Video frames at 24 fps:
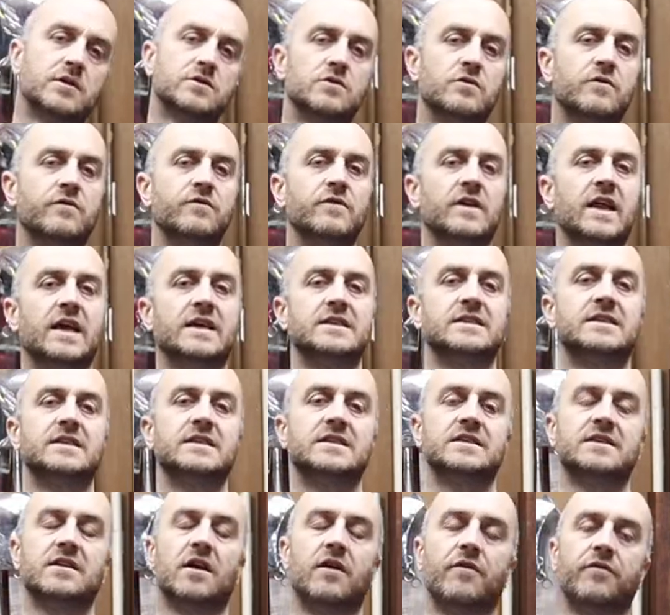sort of nasty
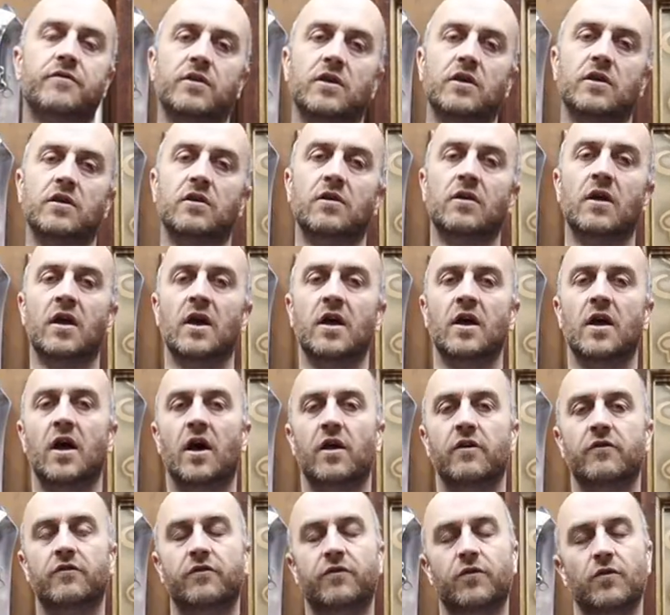stuff that you
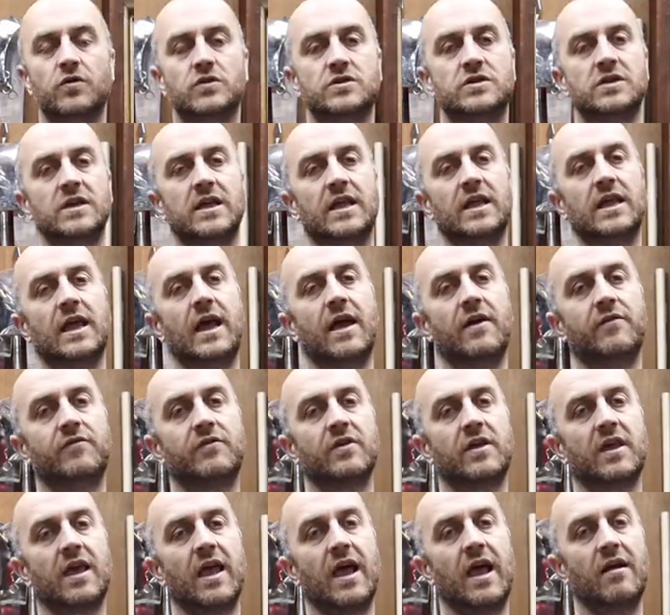unfortunately have
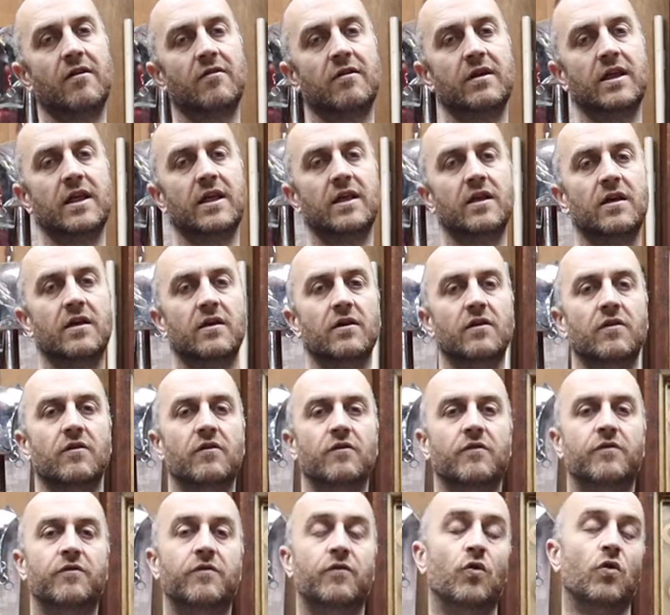to carry
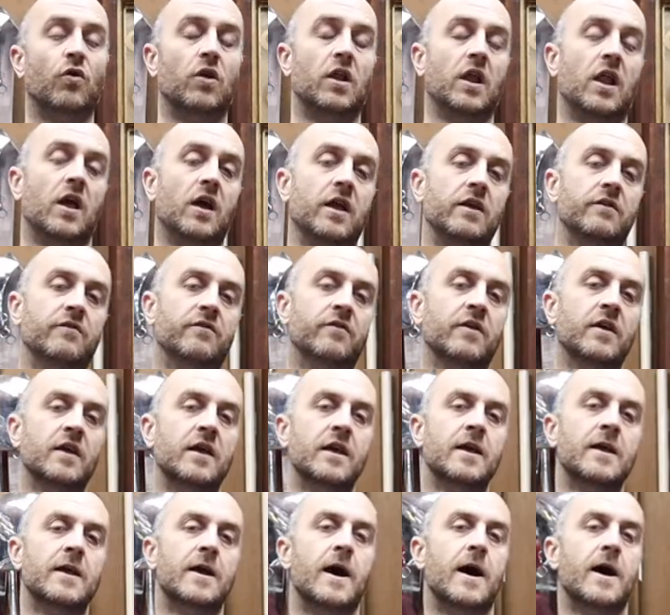for life,
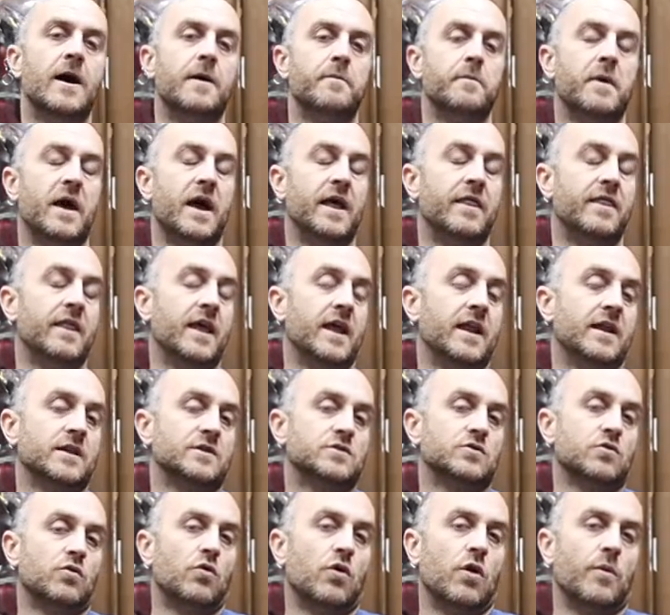and then
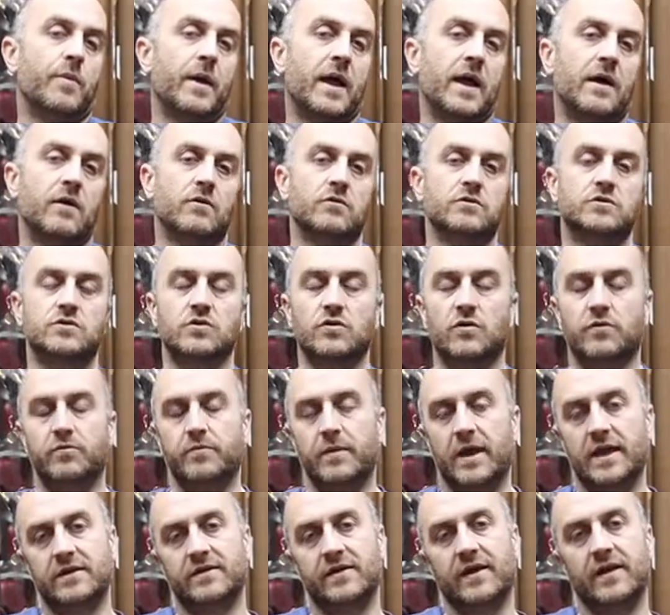it's all about sort of
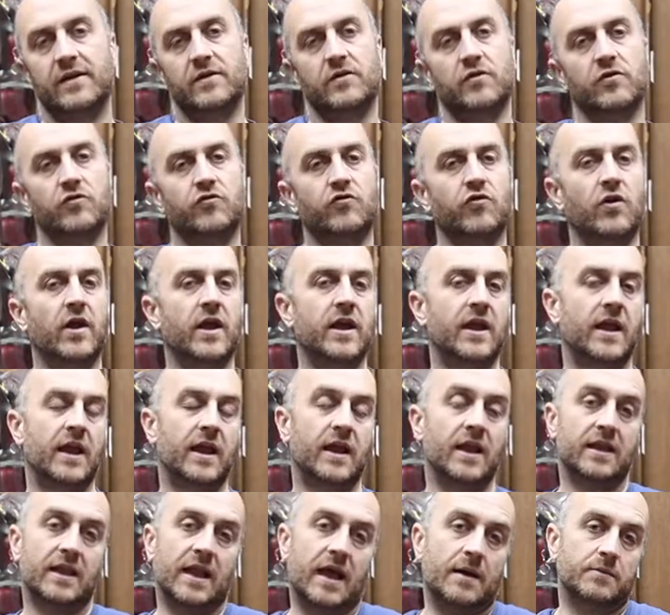maintaining your training
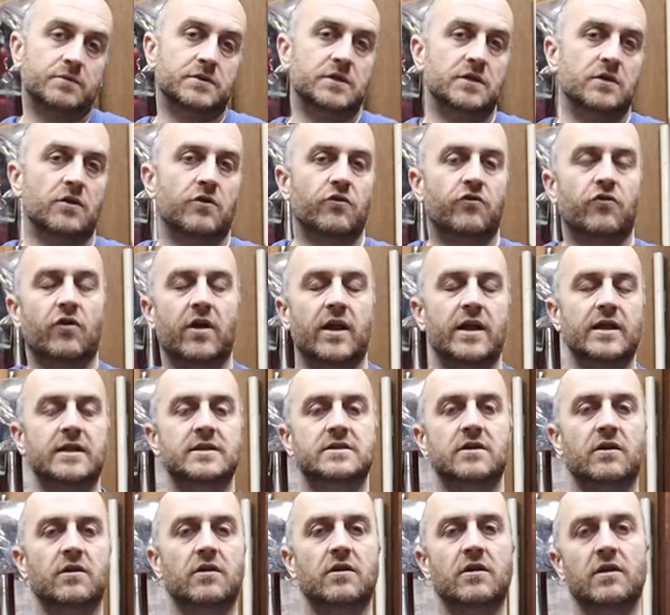and adapting your training
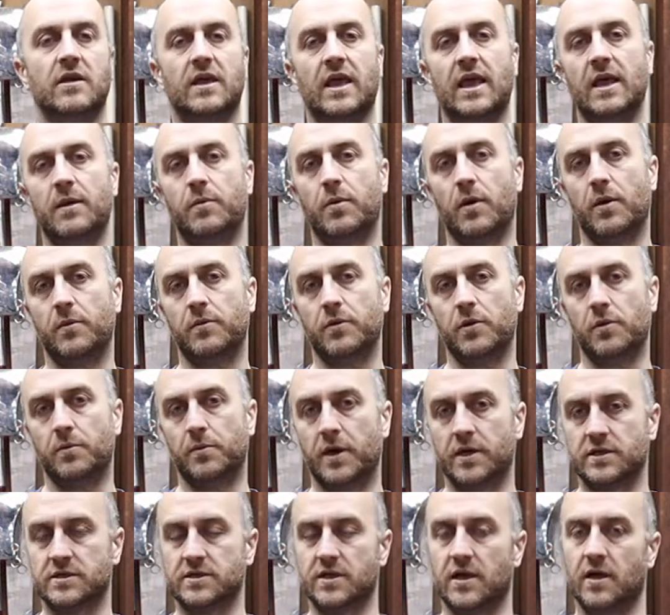so you can keep up your
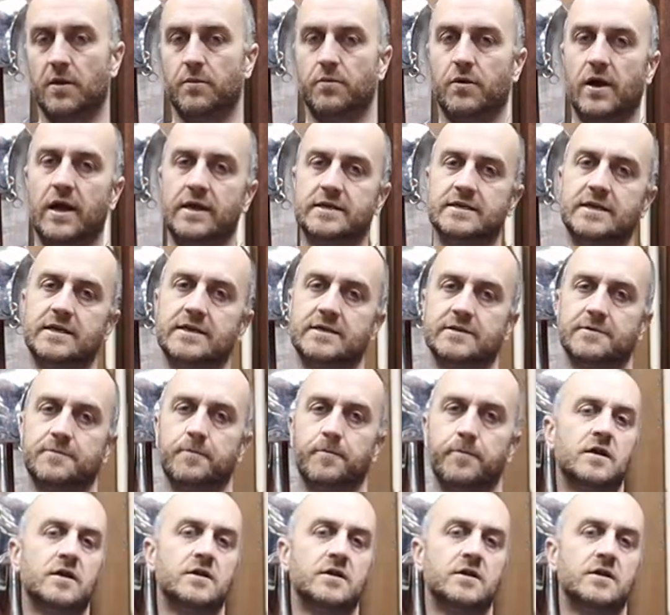martial art practice.